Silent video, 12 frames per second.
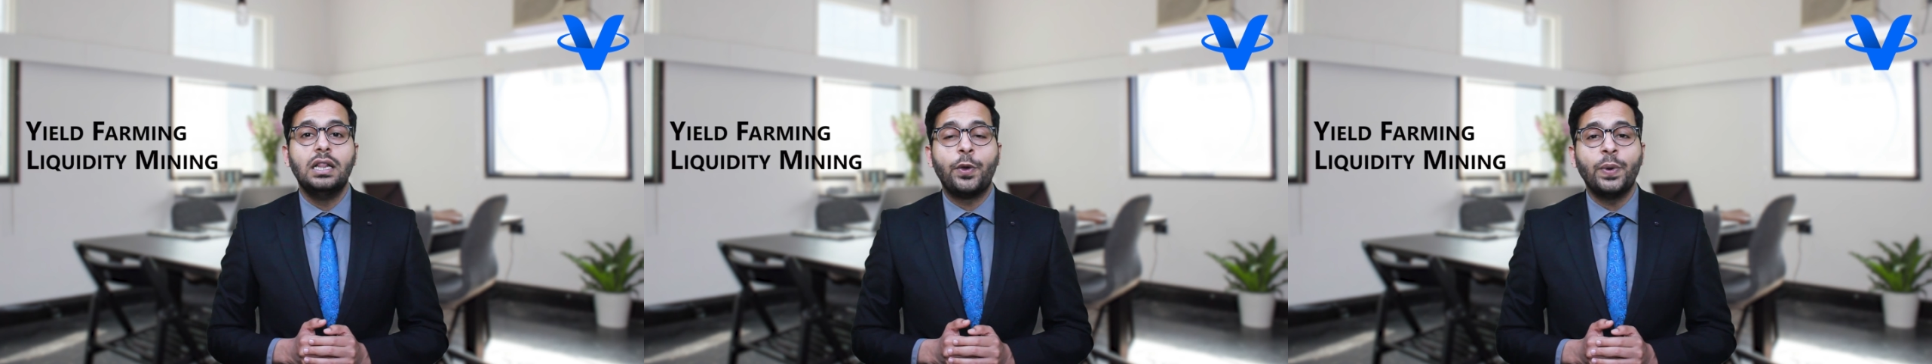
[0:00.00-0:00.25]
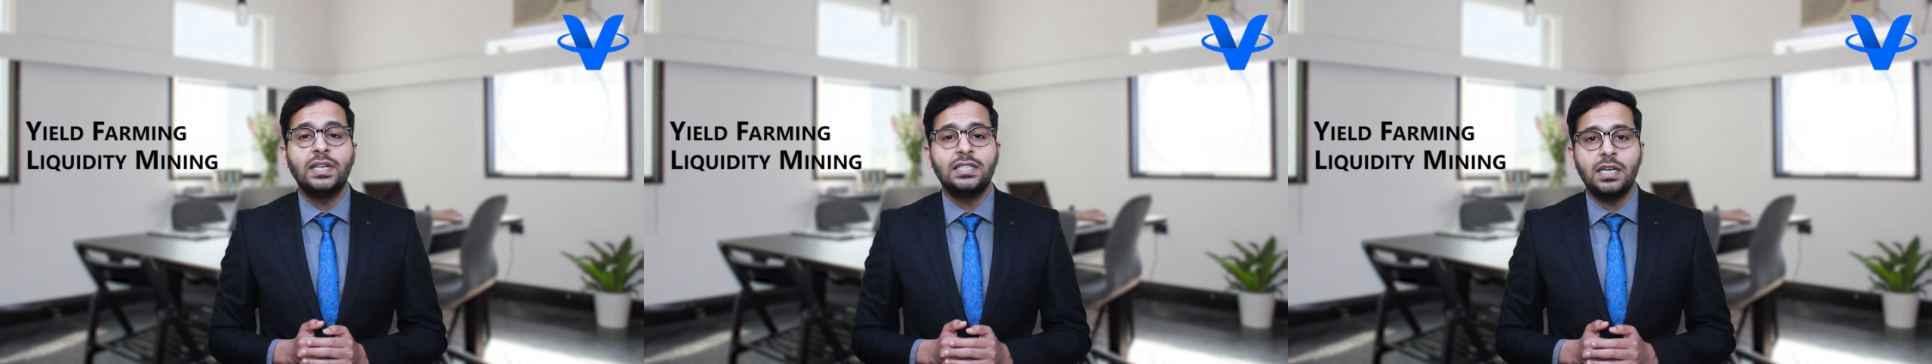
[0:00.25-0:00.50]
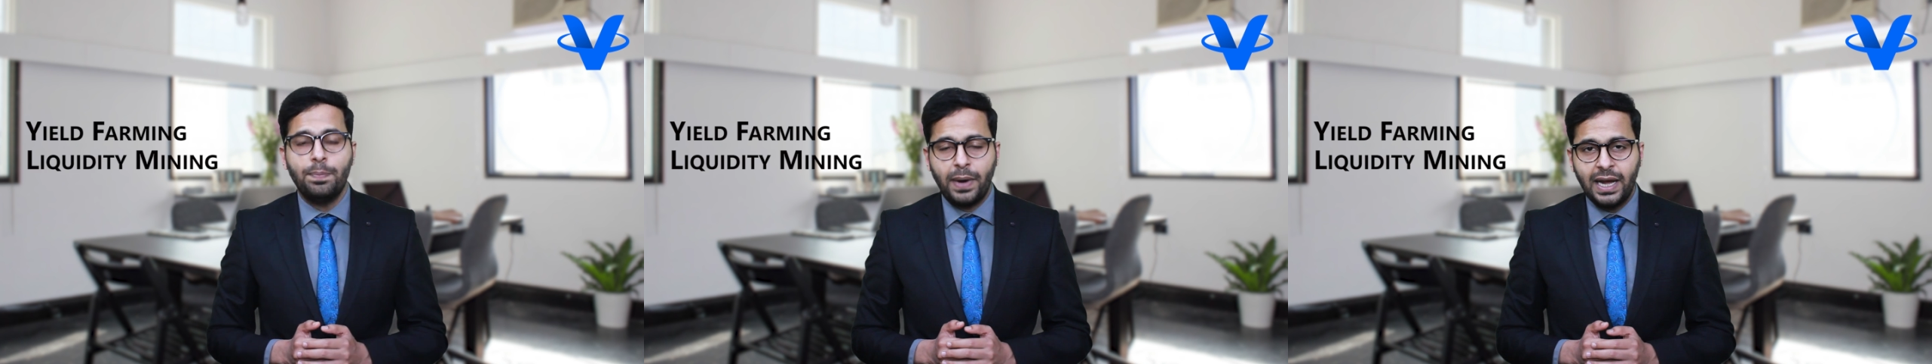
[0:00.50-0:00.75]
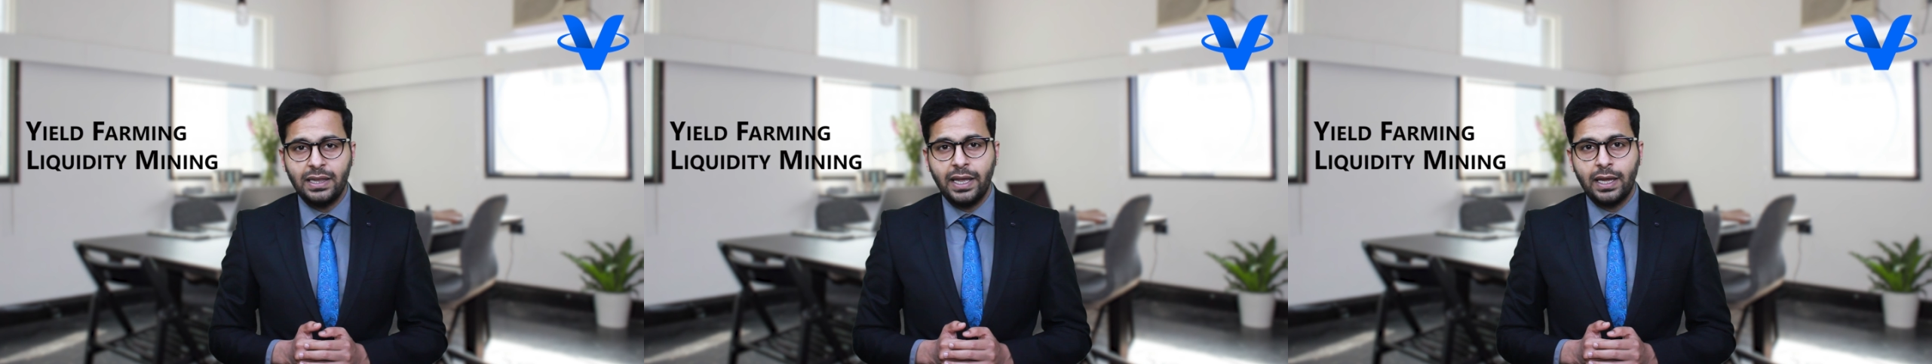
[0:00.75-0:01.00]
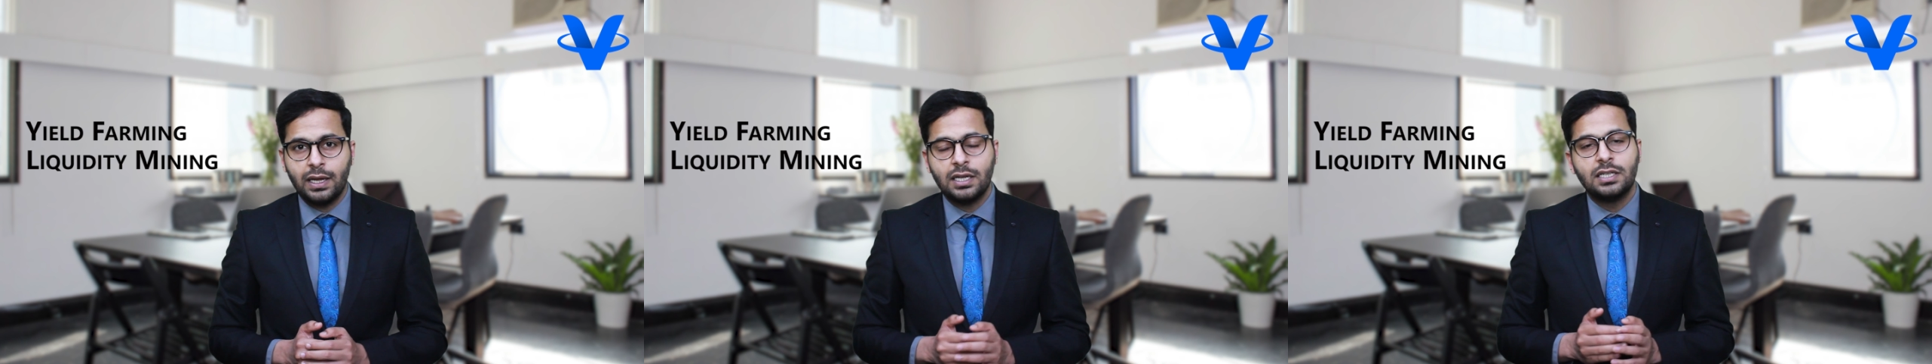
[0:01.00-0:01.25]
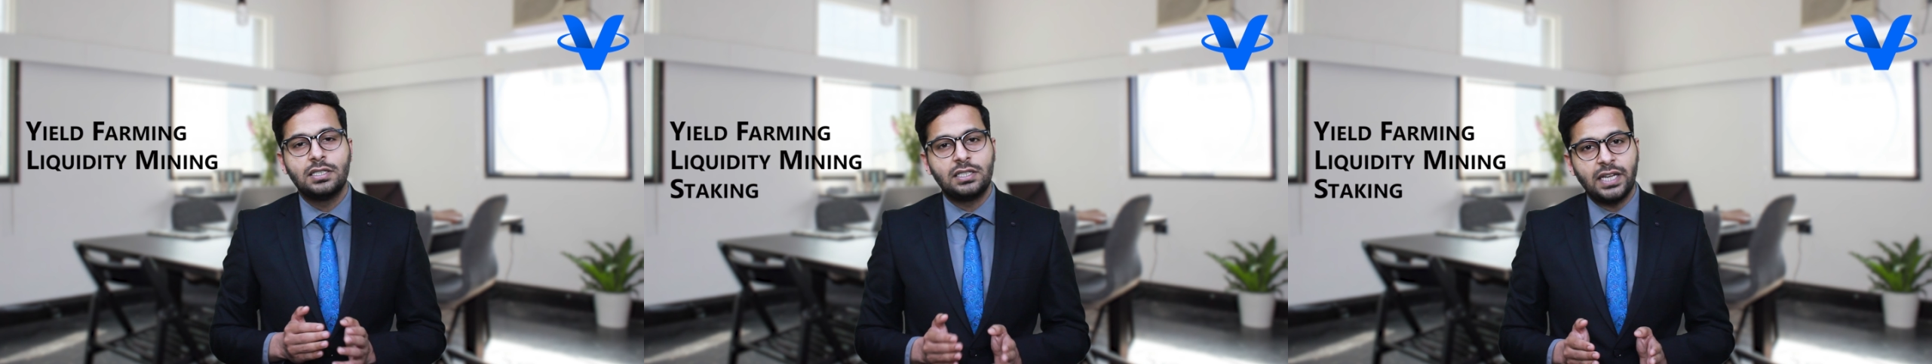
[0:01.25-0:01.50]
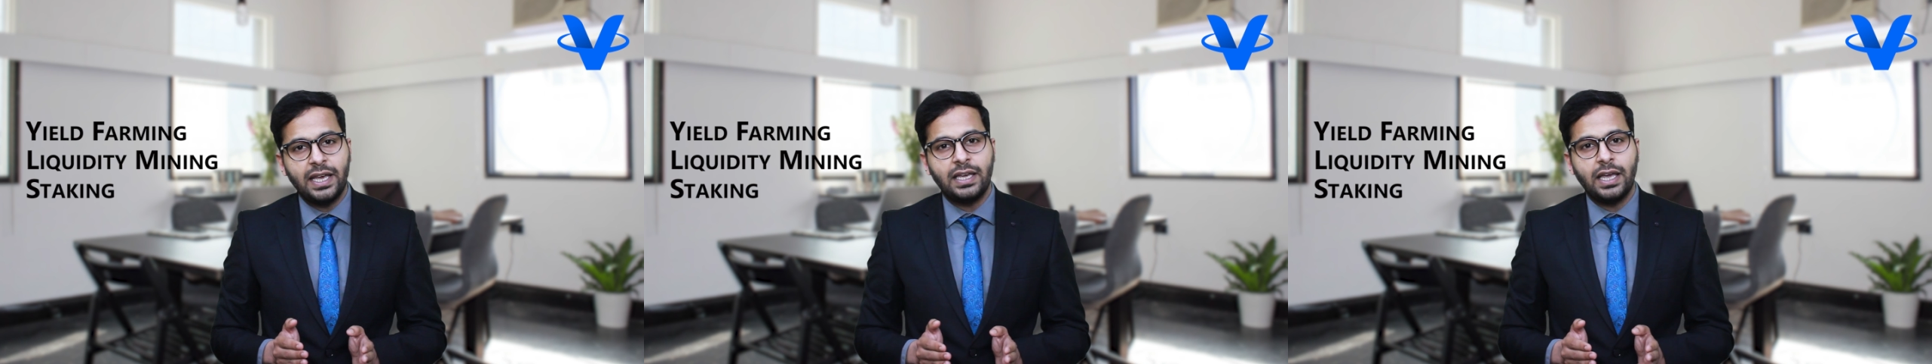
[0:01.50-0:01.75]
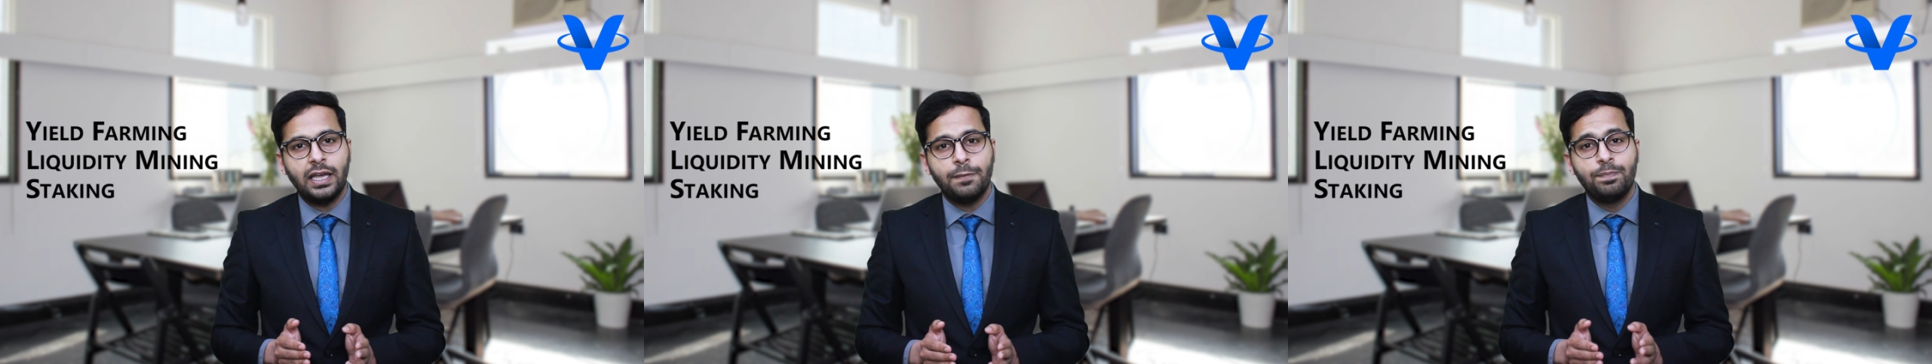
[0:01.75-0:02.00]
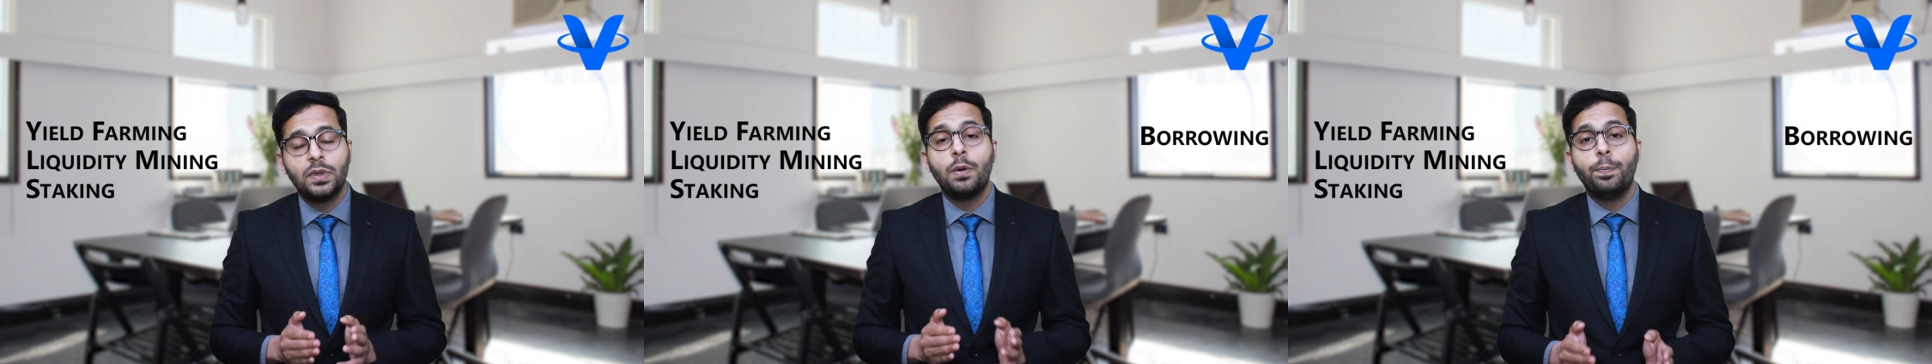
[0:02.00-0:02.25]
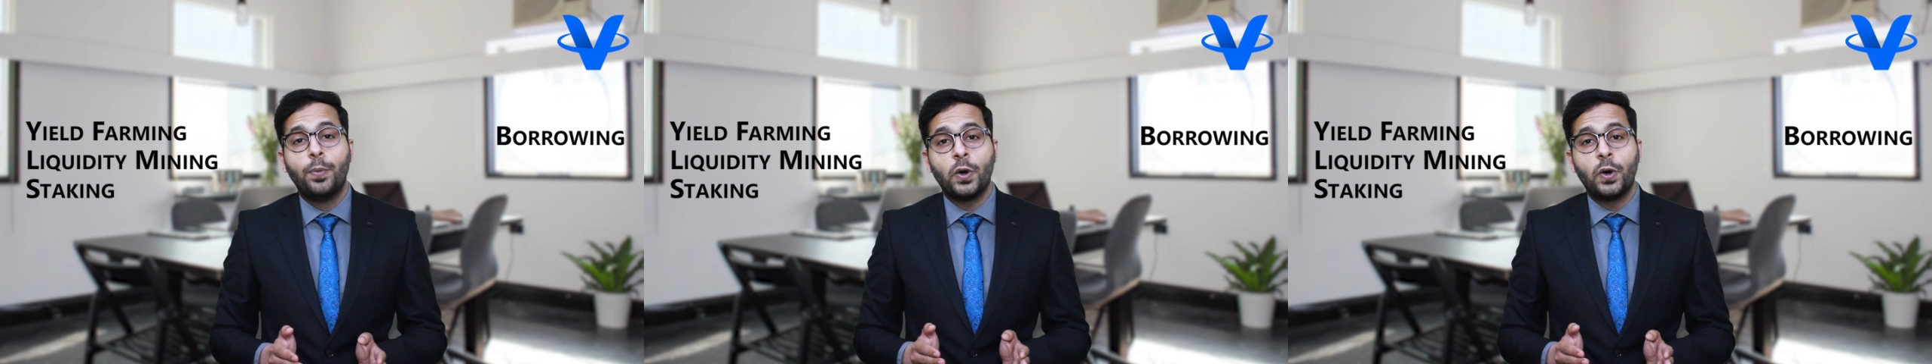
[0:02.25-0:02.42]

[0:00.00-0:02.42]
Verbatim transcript: liquidity mining, staking,